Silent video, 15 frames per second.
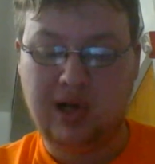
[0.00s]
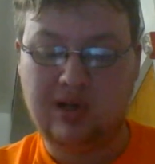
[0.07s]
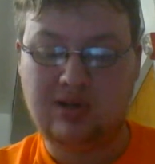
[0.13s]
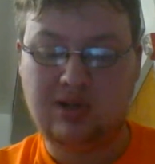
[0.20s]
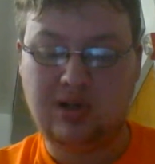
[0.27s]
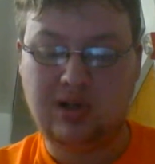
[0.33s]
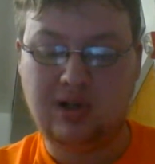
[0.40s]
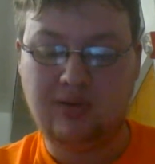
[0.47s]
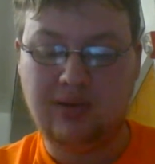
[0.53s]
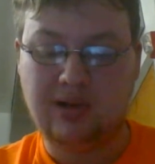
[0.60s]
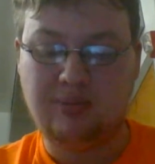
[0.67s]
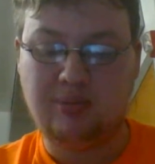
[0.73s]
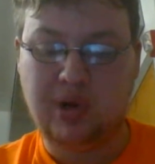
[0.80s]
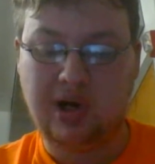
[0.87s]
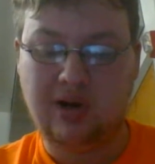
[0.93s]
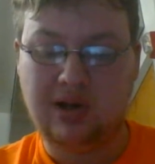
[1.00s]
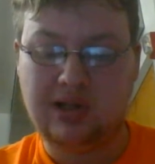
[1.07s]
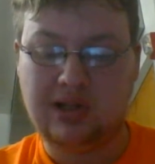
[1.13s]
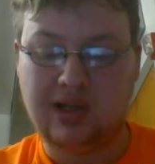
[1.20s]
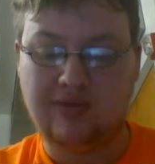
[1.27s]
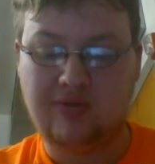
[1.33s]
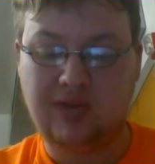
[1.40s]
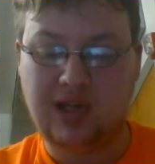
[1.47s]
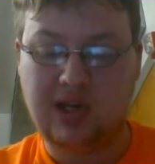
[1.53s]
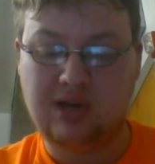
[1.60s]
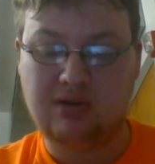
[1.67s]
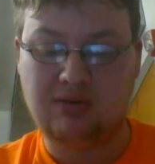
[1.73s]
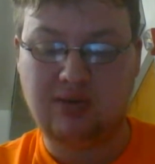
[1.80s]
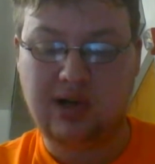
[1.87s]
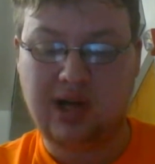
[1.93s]
it's certainly apparent that
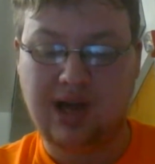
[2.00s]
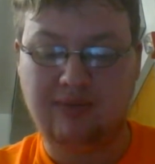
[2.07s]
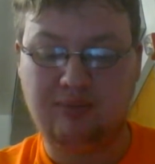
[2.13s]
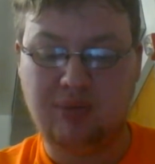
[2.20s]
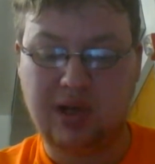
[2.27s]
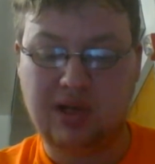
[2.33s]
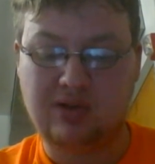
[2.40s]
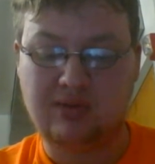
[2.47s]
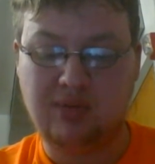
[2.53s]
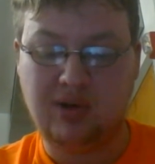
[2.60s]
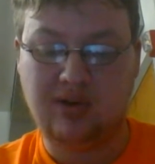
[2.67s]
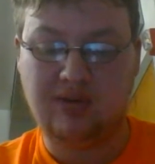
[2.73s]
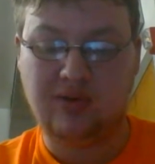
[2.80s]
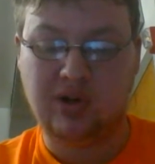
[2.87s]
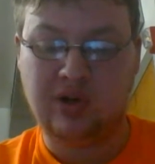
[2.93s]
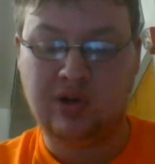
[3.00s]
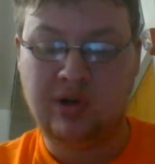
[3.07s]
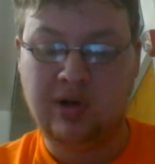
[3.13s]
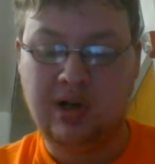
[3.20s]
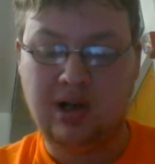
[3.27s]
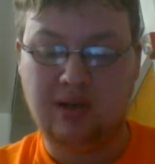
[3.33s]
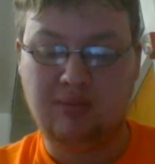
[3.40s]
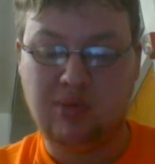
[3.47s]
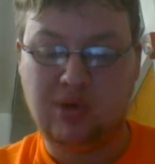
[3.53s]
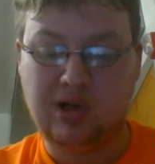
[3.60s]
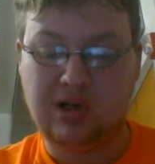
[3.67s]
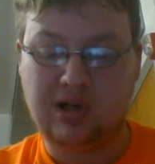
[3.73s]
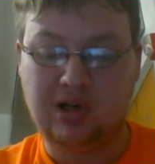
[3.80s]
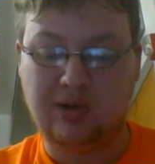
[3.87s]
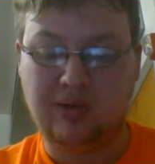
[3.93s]
things would have been smoother and more
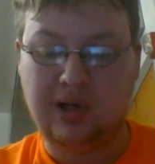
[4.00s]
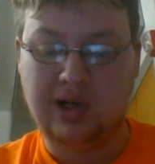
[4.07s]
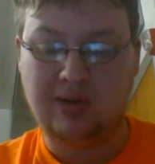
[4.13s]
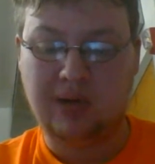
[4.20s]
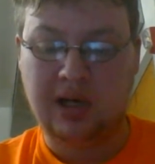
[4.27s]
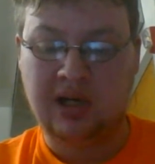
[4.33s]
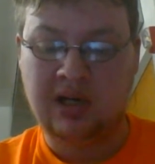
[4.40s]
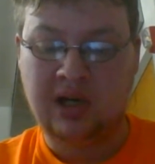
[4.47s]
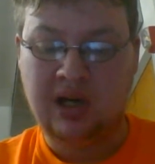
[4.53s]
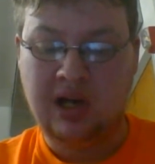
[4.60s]
coherent